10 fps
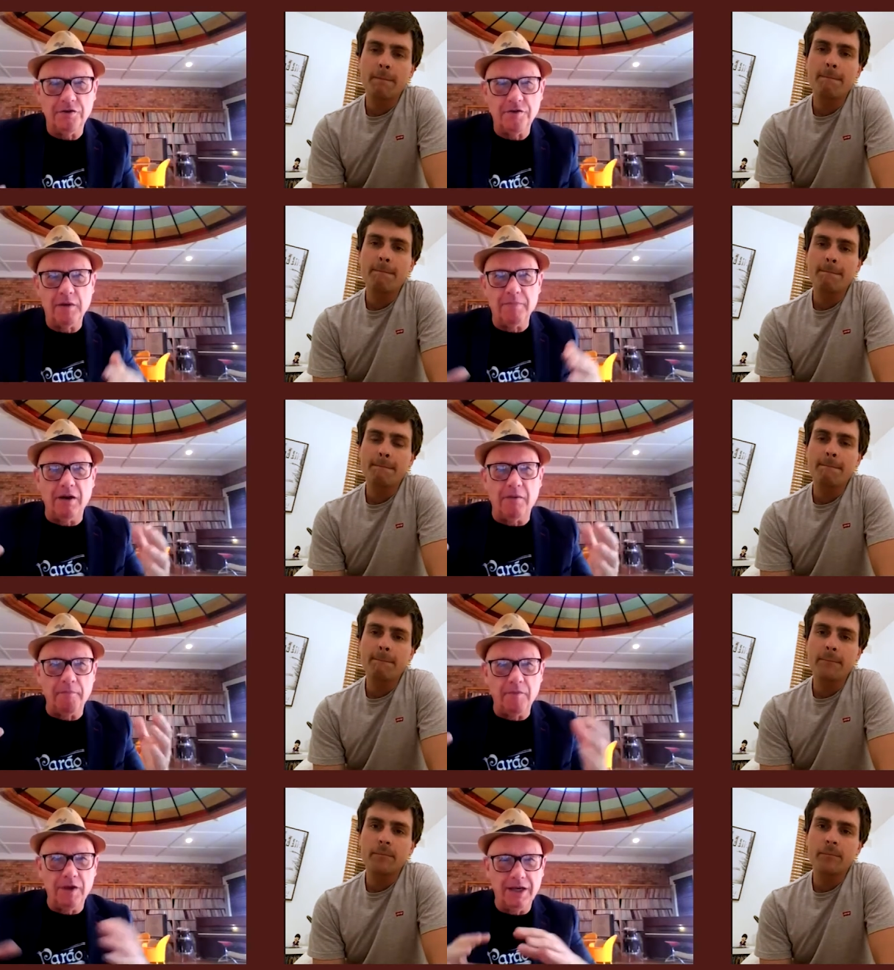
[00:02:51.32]
Speaker 1: you think
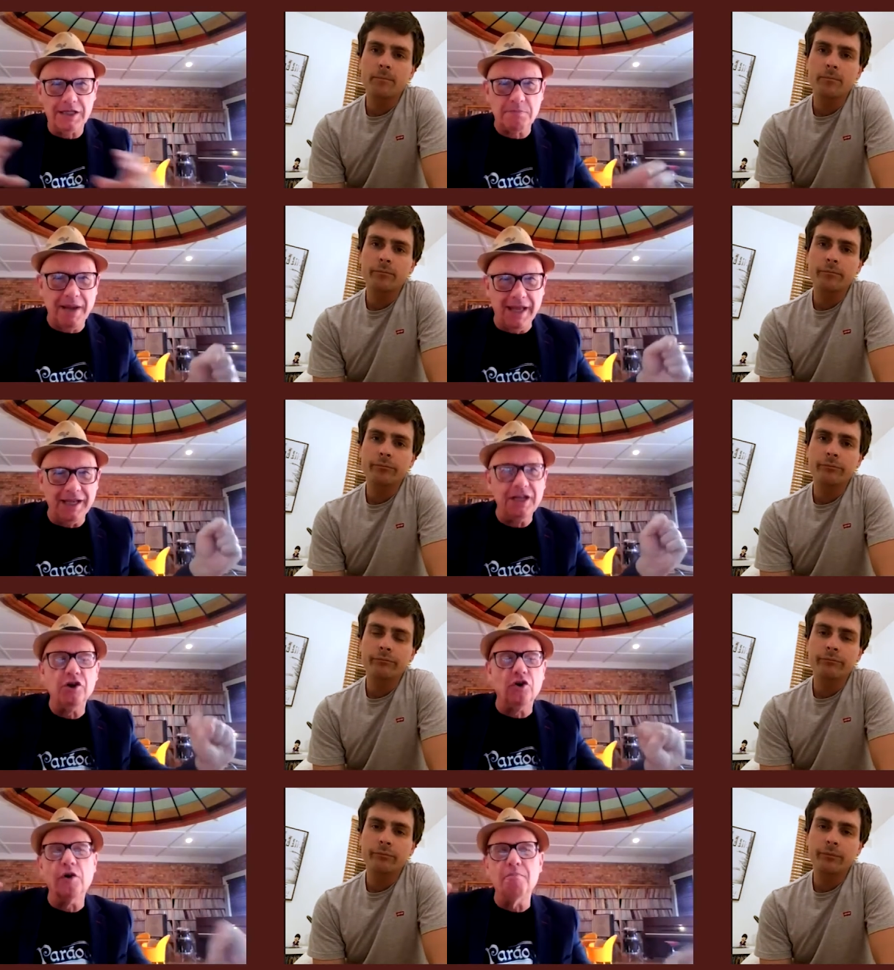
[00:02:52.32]
about expanding
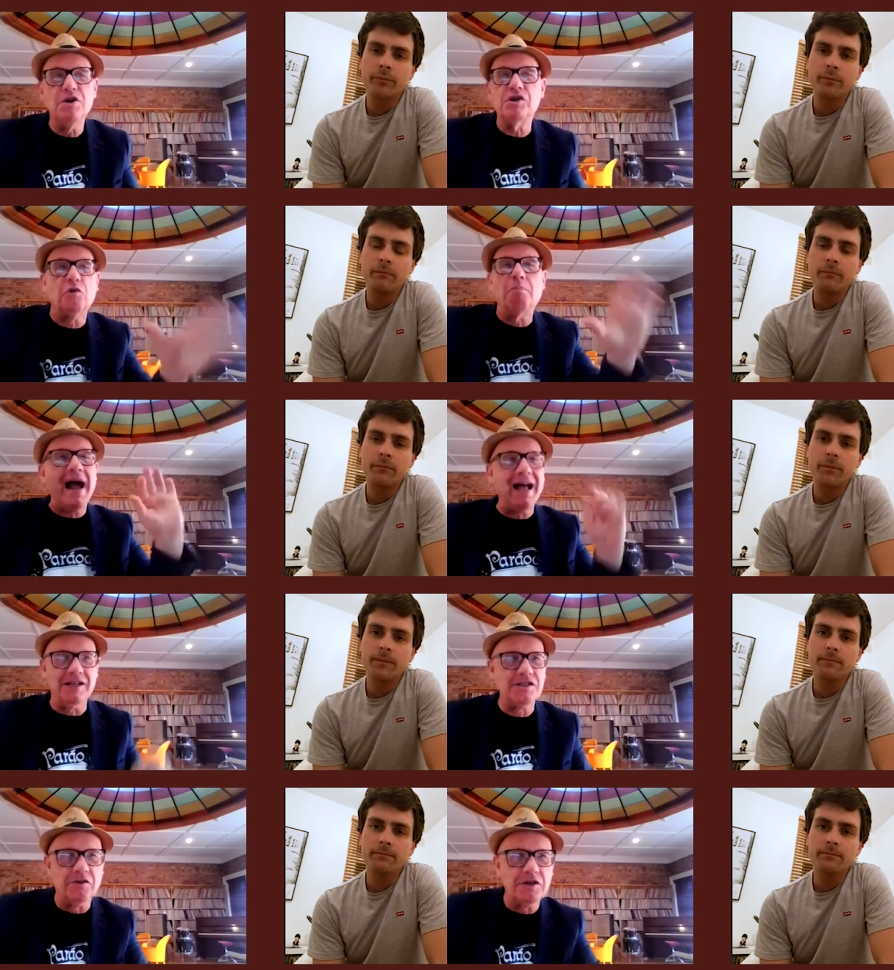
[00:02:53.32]
your musical
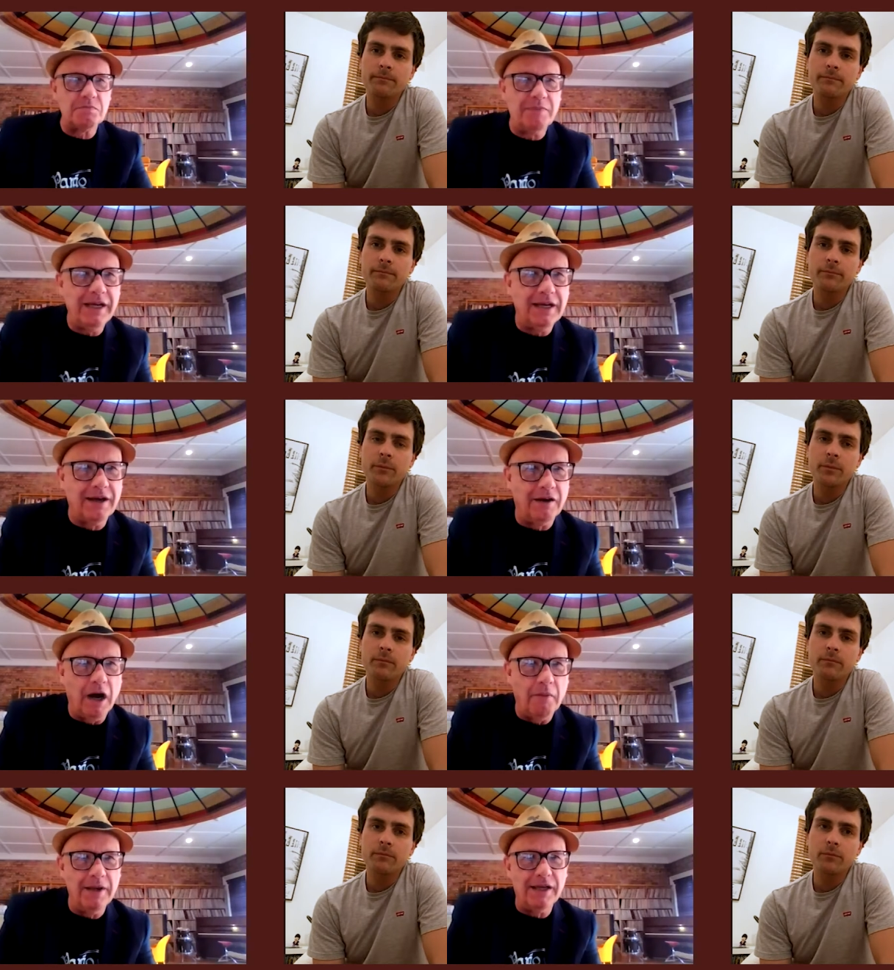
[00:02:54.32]
palette, so to speak, a,
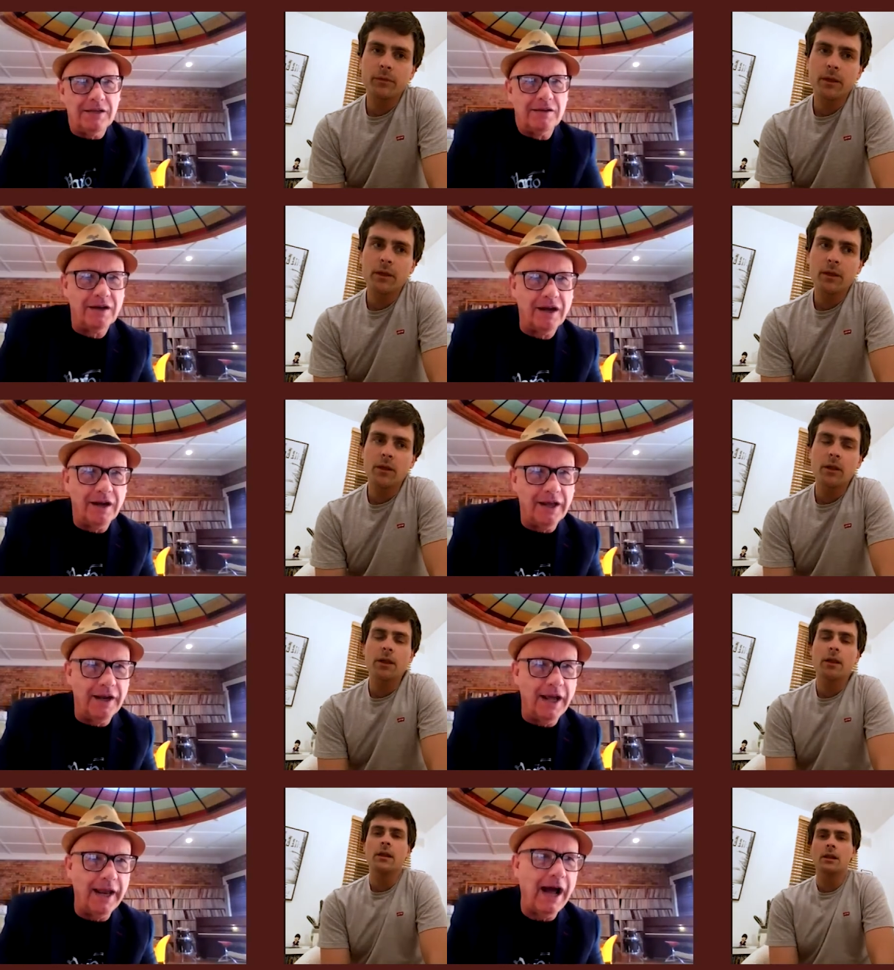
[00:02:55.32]
a bit?
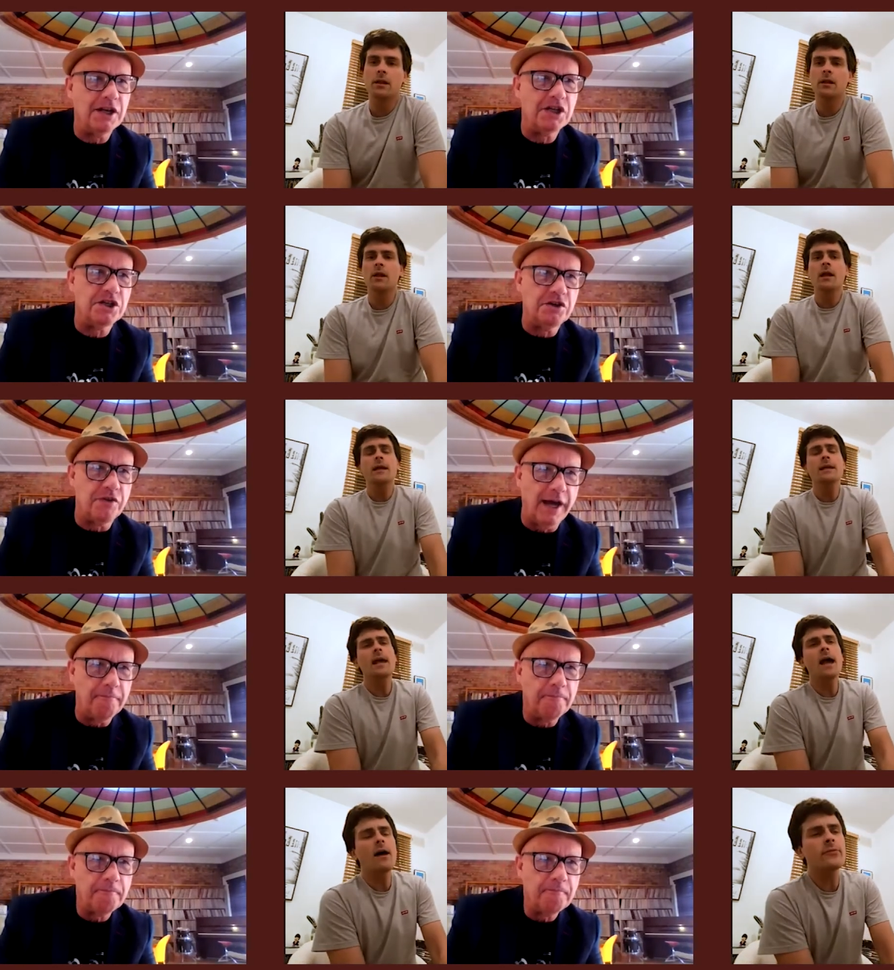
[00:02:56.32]
And, and how did you do that?
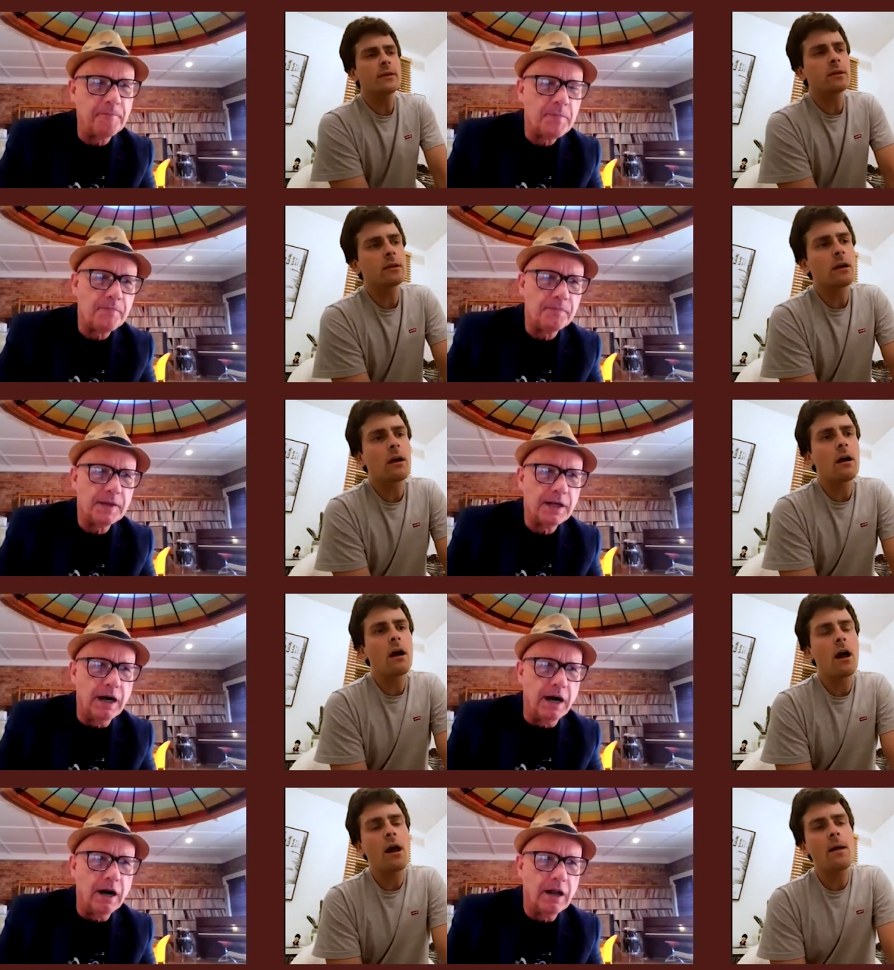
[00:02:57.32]
Yeah, I
Speaker 2: think,
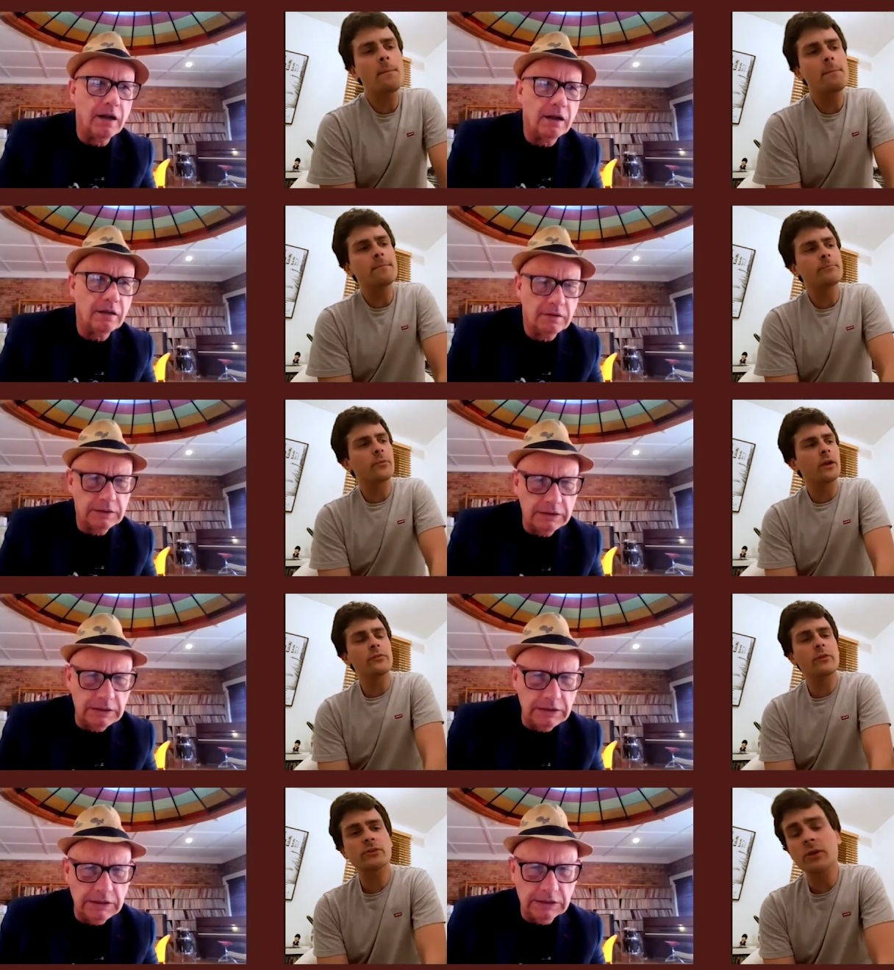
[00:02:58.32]
um,
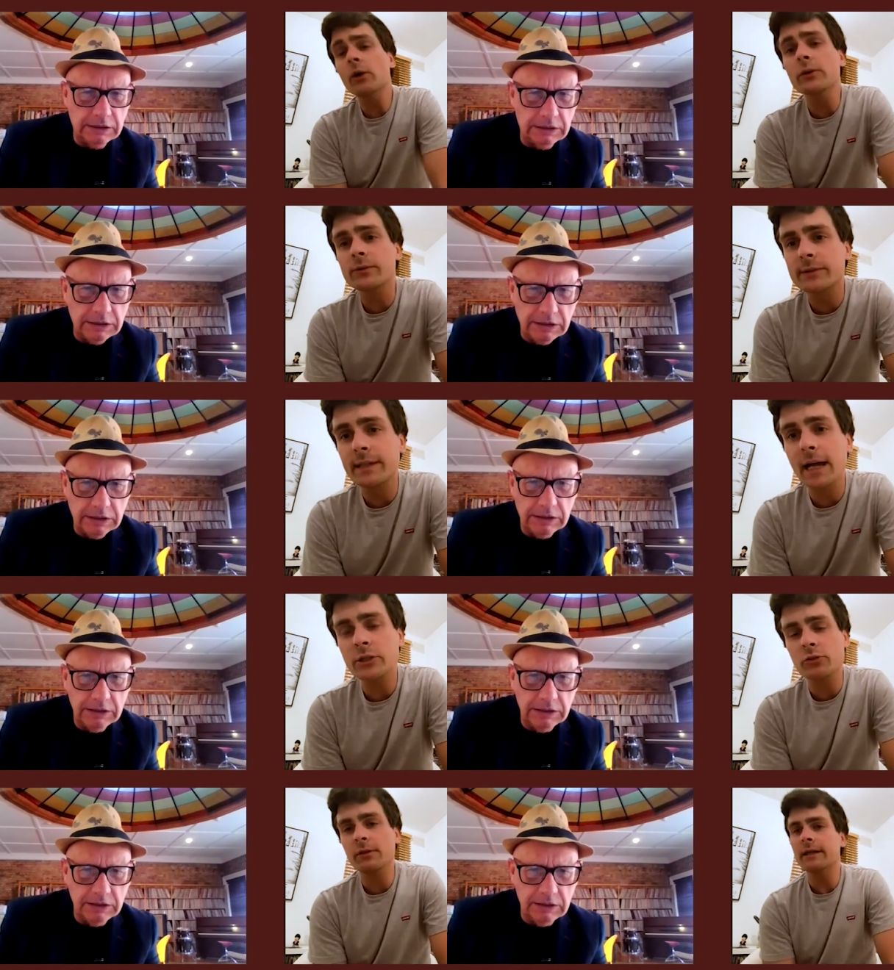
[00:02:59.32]
the songs
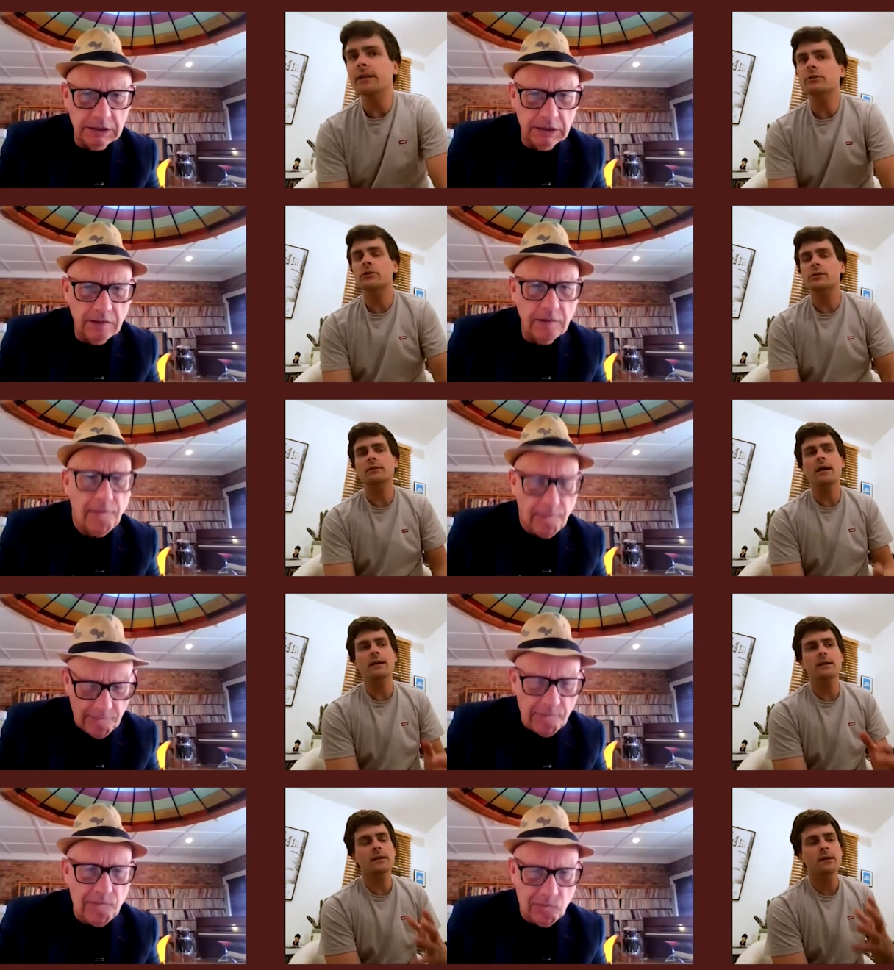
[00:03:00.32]
naturally, just
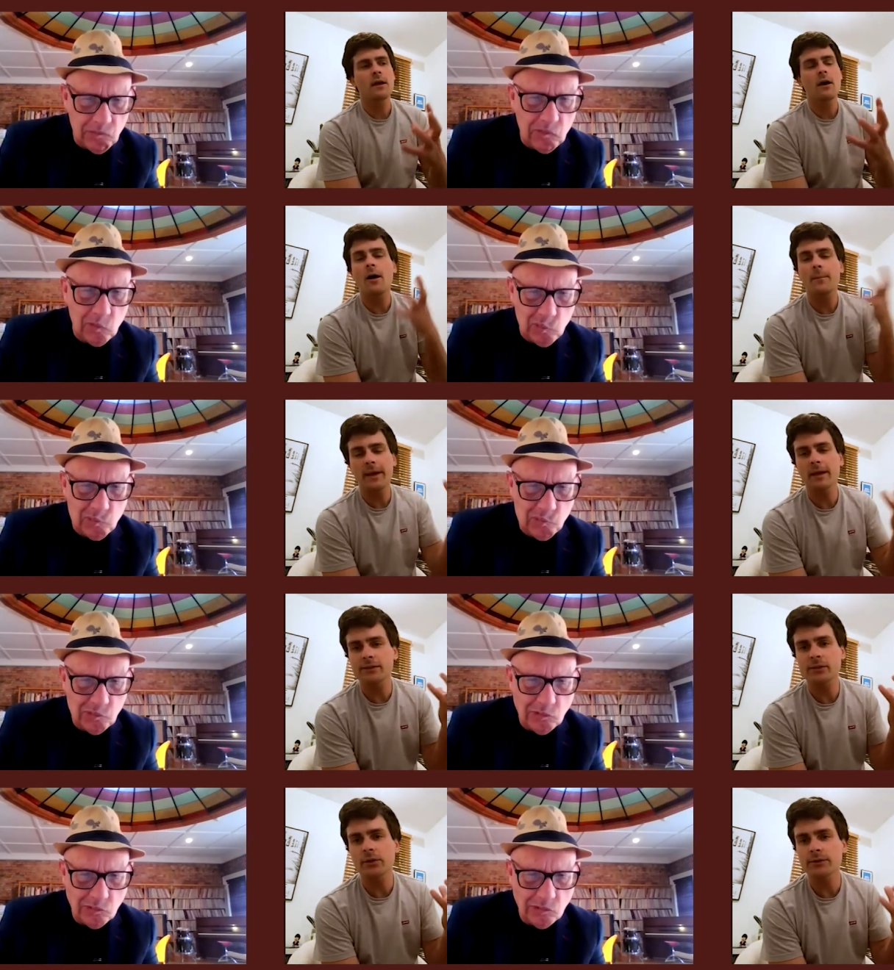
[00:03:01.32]
like our bigger
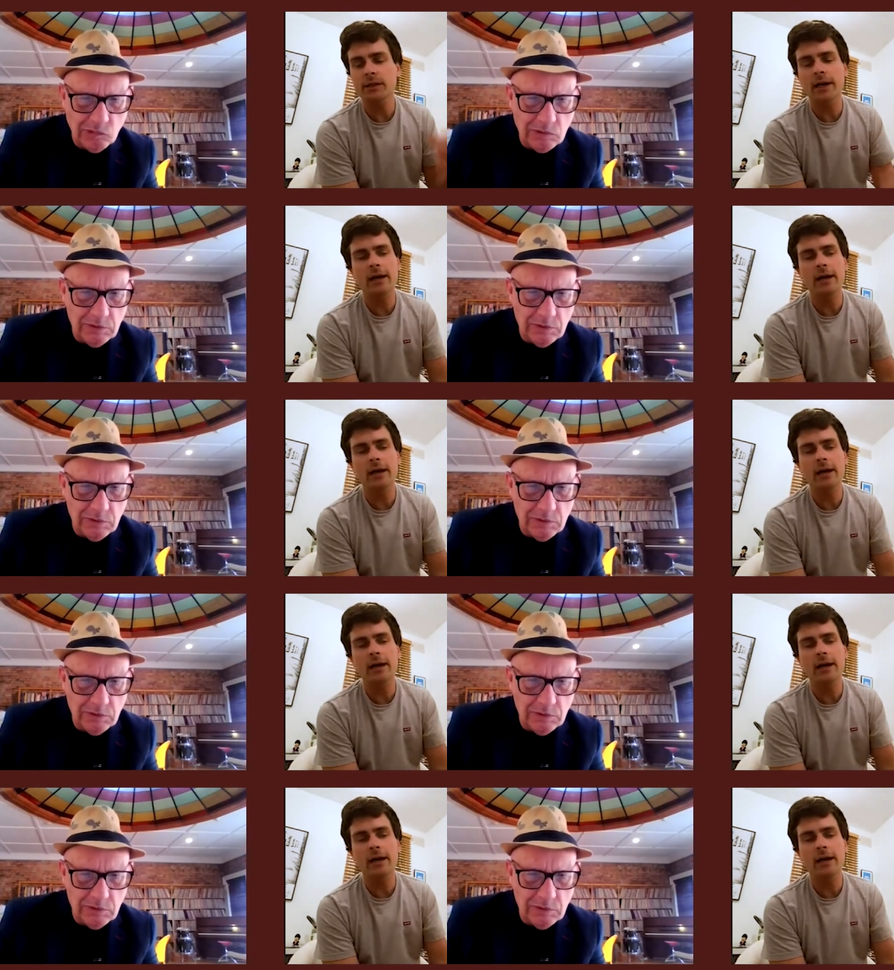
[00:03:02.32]
songs, like